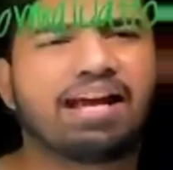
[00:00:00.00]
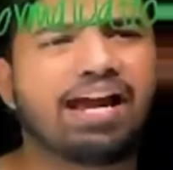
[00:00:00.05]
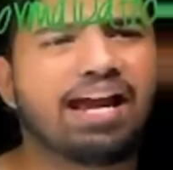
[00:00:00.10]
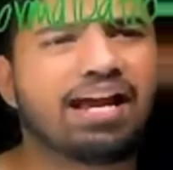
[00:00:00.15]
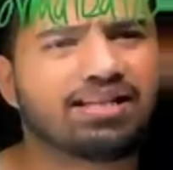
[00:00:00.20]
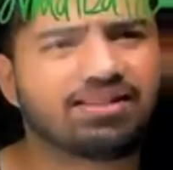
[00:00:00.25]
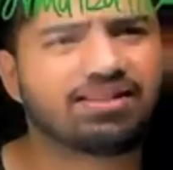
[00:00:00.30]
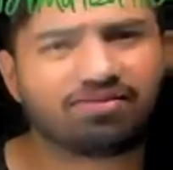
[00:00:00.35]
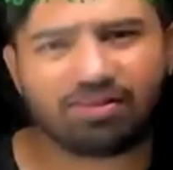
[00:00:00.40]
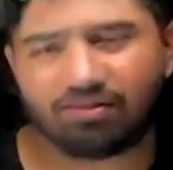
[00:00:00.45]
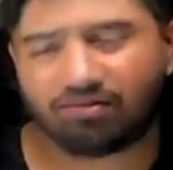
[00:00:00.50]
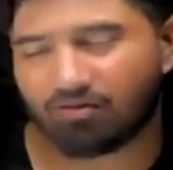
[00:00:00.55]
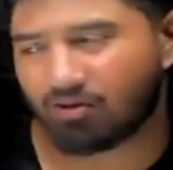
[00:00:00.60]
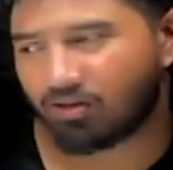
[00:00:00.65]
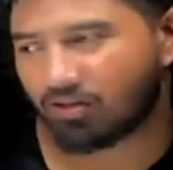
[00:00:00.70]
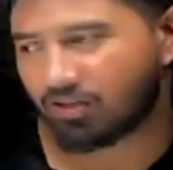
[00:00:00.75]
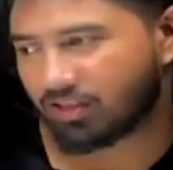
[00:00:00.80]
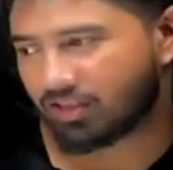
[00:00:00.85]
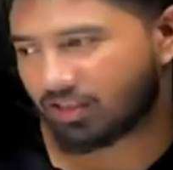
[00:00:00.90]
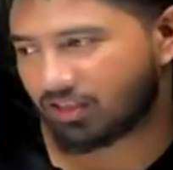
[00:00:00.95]
as we
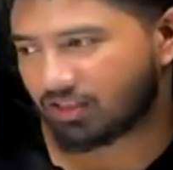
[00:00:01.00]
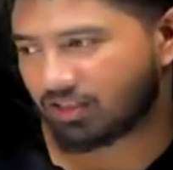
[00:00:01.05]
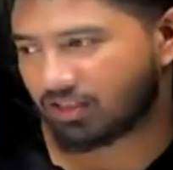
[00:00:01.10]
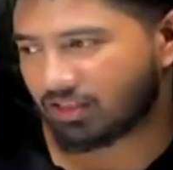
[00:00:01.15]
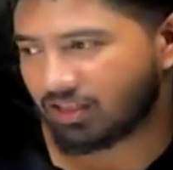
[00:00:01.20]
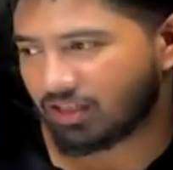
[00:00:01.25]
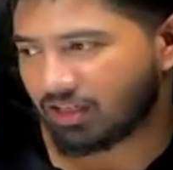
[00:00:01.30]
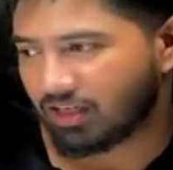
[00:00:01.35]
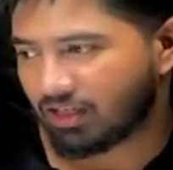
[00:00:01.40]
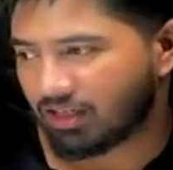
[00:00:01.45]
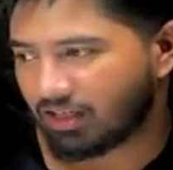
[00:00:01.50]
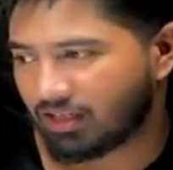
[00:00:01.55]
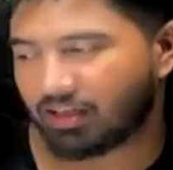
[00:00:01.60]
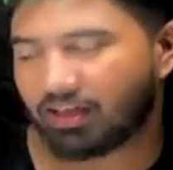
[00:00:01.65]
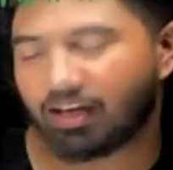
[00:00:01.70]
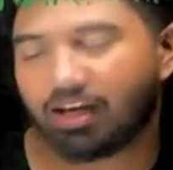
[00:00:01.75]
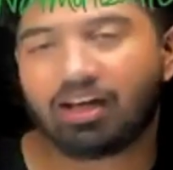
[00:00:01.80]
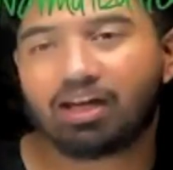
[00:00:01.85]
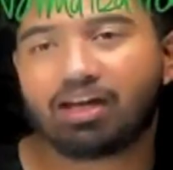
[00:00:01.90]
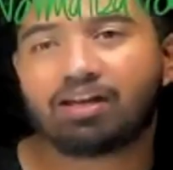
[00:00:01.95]
want it.
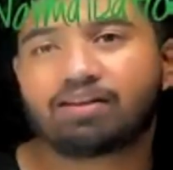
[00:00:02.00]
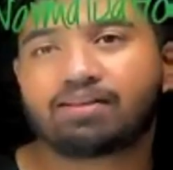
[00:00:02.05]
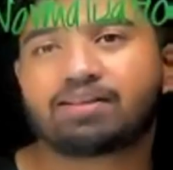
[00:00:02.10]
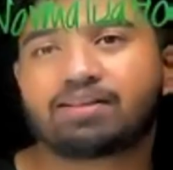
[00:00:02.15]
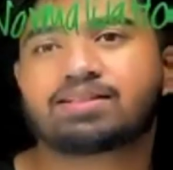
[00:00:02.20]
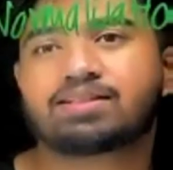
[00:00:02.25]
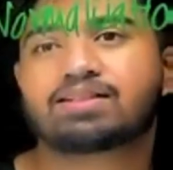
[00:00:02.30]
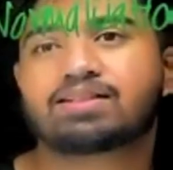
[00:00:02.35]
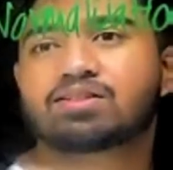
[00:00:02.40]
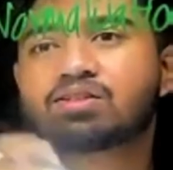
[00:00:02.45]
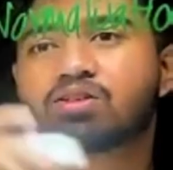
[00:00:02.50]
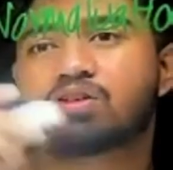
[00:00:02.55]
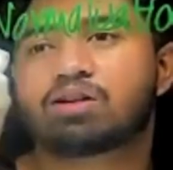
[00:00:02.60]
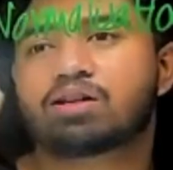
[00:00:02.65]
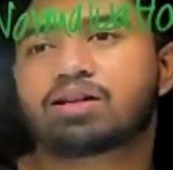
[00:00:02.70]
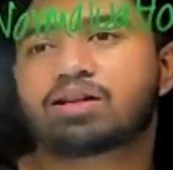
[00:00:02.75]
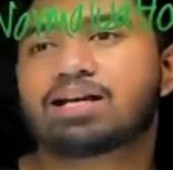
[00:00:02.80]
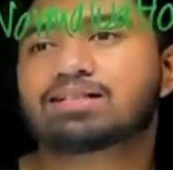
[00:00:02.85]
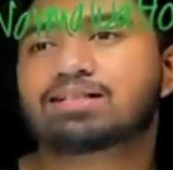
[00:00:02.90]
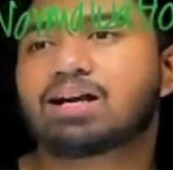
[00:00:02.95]
Okay, this is
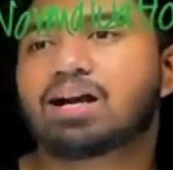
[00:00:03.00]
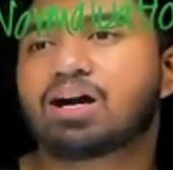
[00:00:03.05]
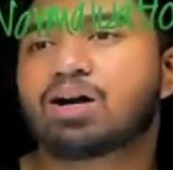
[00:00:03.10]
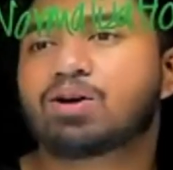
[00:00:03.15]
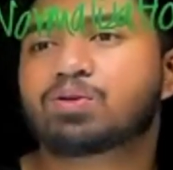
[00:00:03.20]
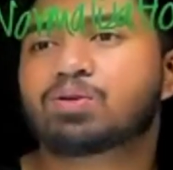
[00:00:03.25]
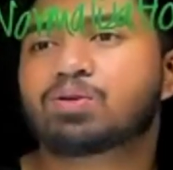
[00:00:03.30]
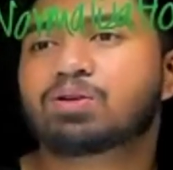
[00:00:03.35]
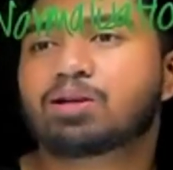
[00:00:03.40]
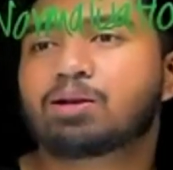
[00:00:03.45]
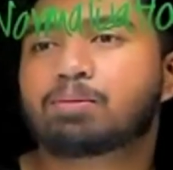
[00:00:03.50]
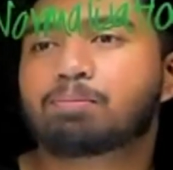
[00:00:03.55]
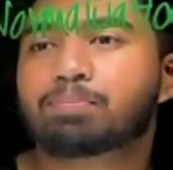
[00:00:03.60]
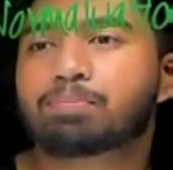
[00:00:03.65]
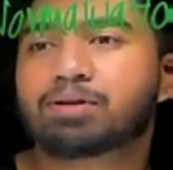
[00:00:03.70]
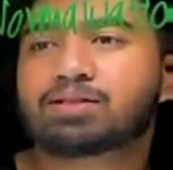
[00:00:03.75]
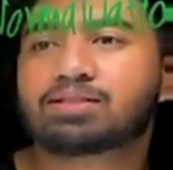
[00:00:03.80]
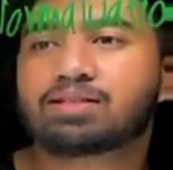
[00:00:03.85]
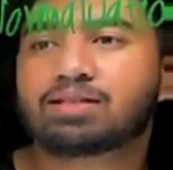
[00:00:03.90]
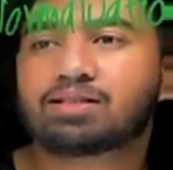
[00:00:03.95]
called as how to
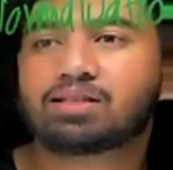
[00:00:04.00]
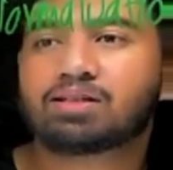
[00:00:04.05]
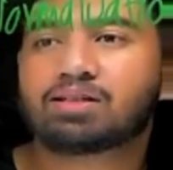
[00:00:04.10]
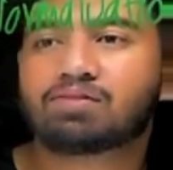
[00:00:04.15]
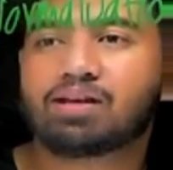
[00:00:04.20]
represent